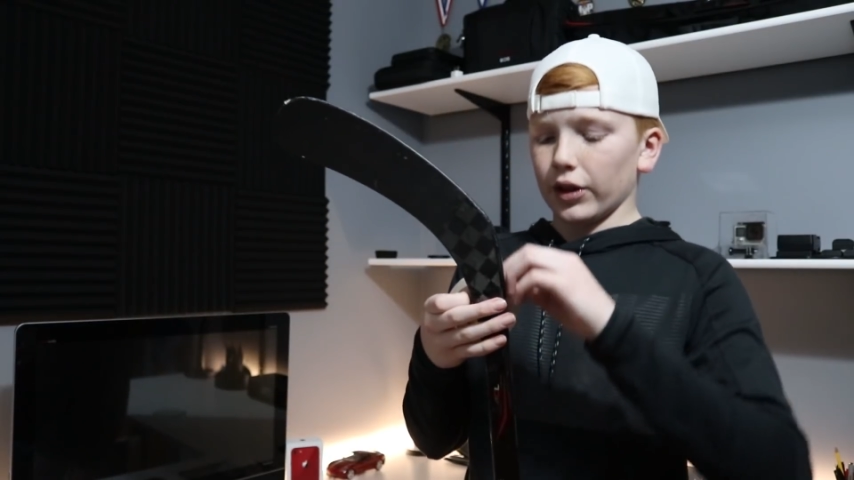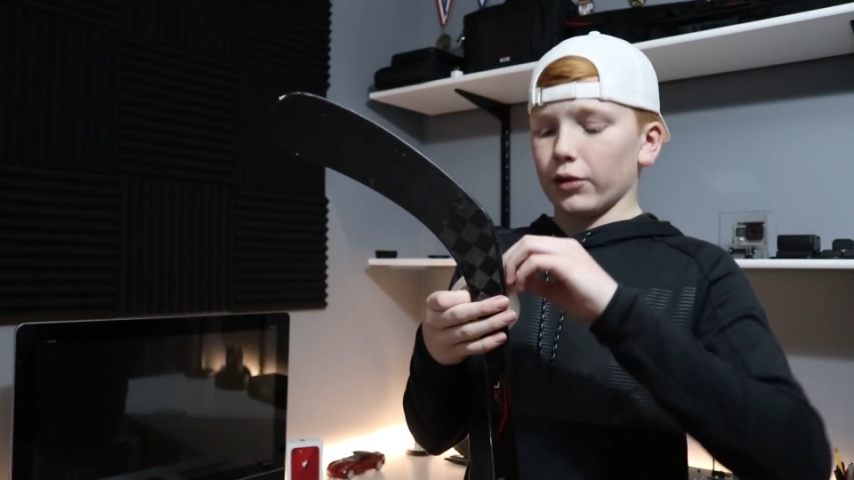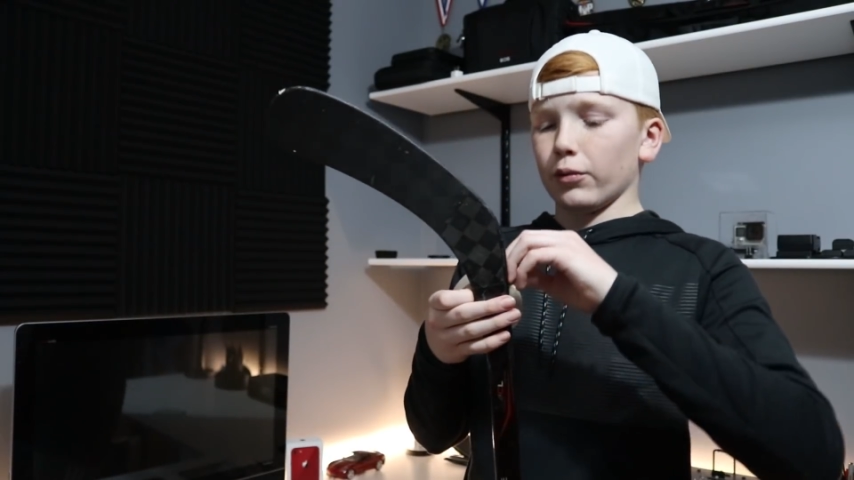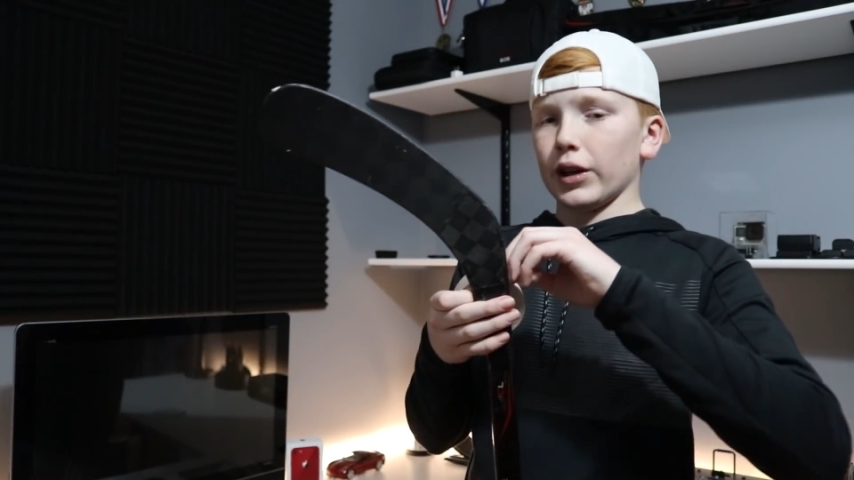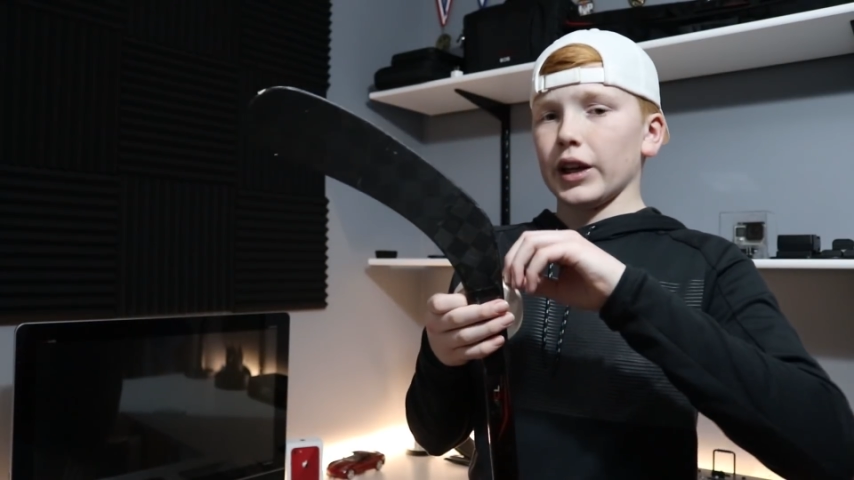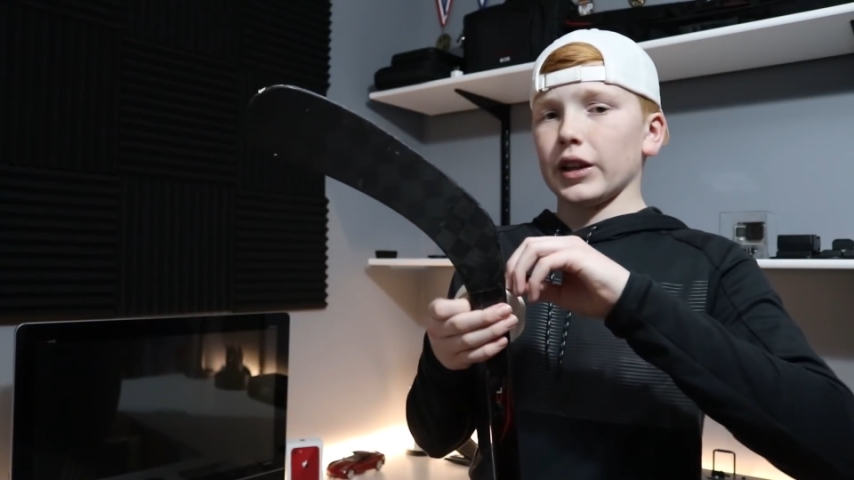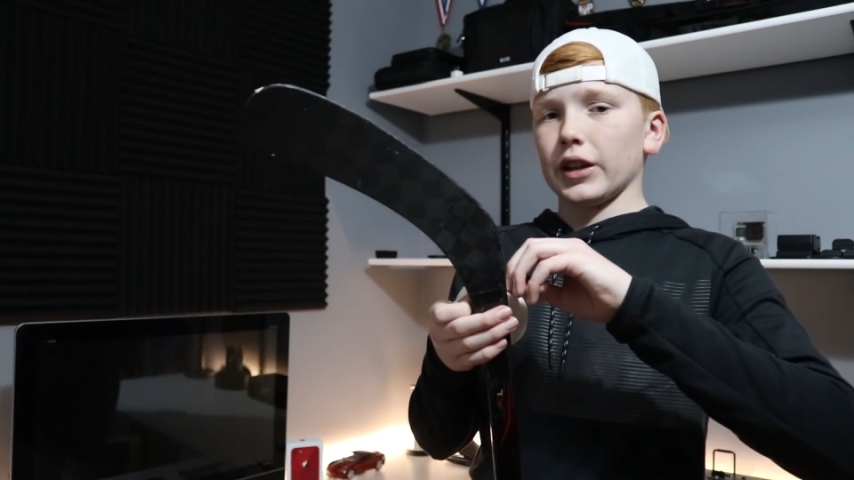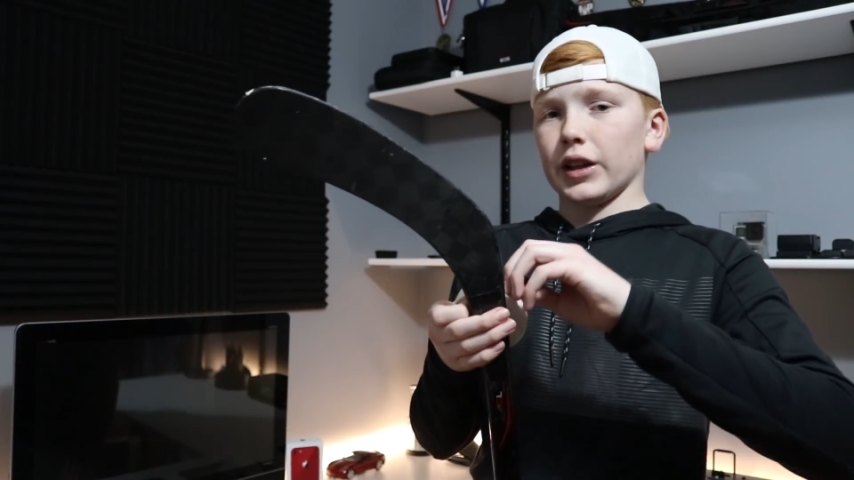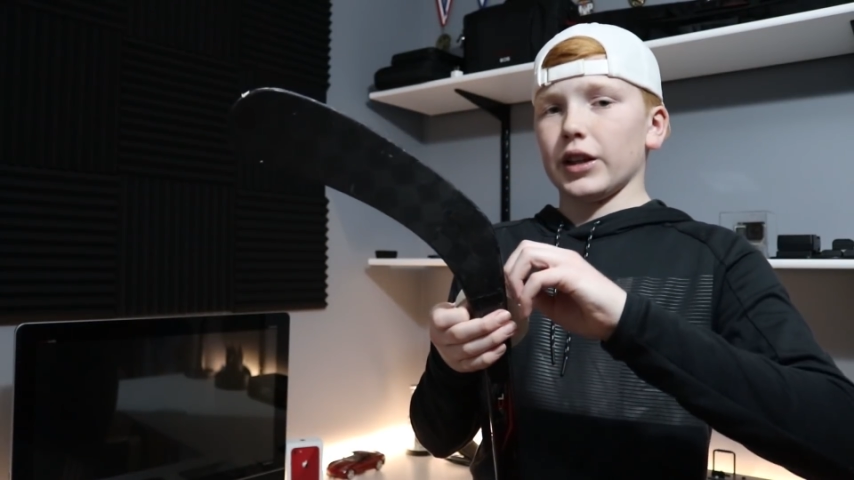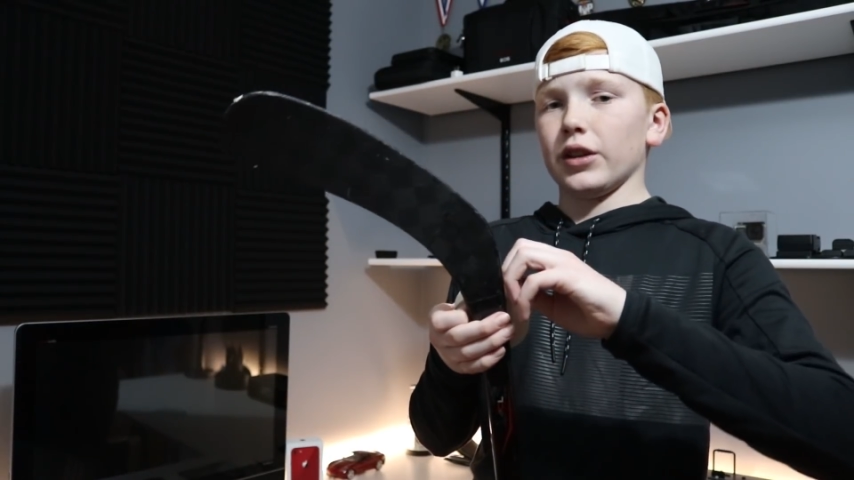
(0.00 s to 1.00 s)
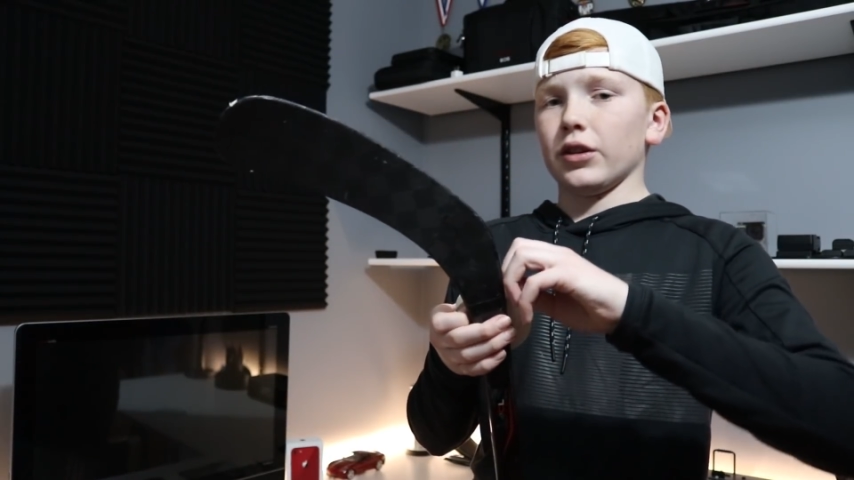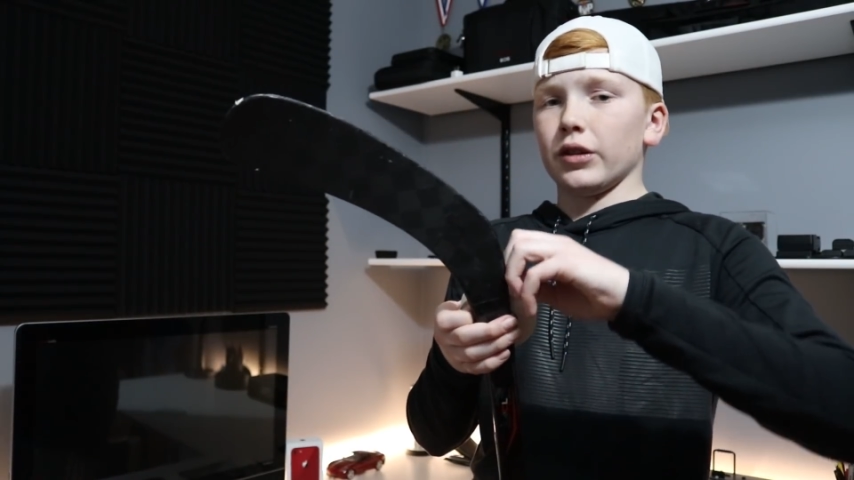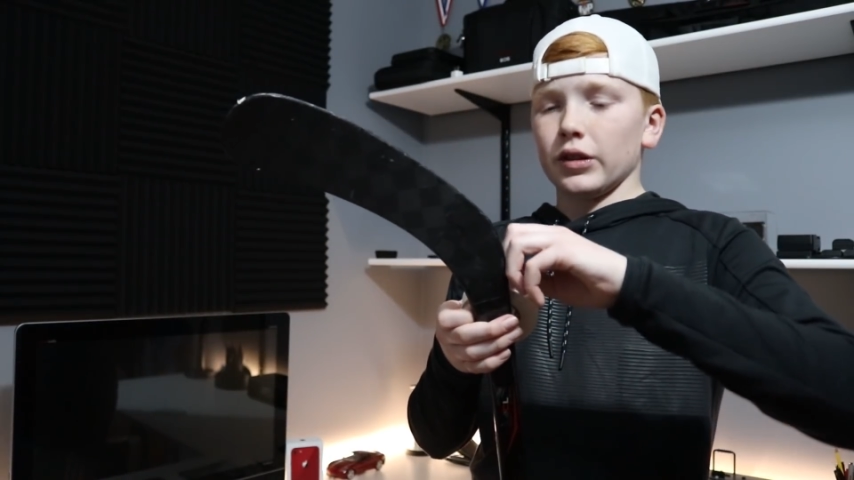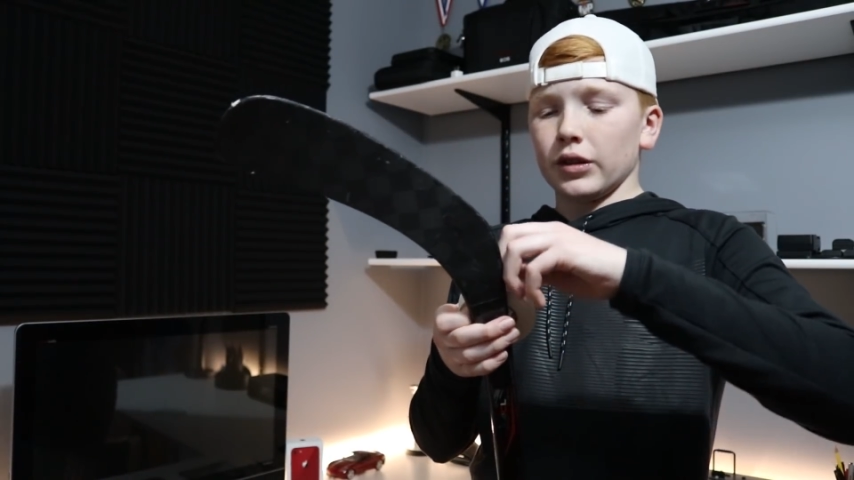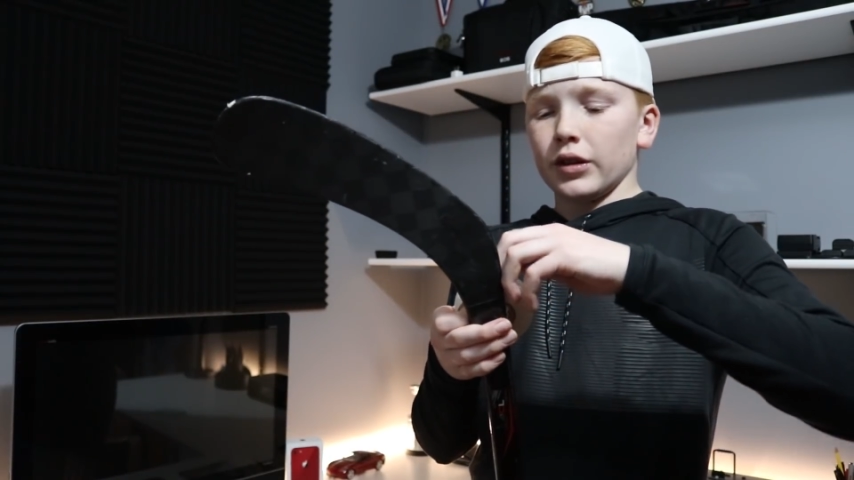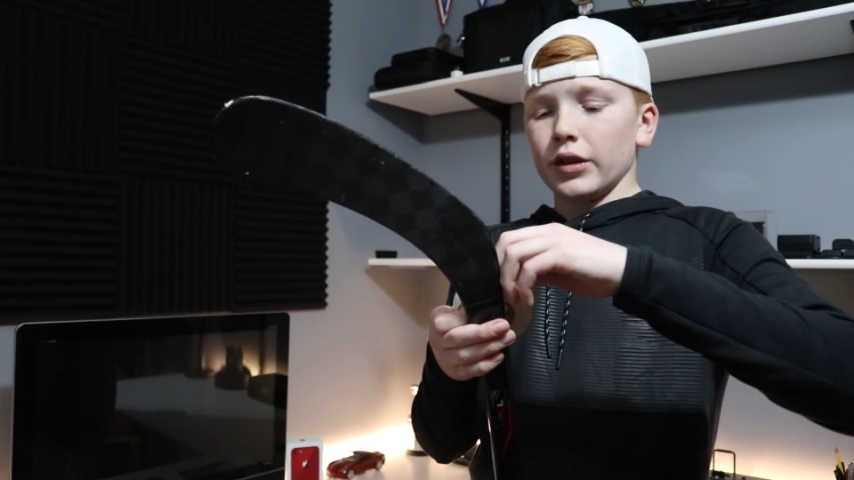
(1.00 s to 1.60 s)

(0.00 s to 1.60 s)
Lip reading: like way at the heel.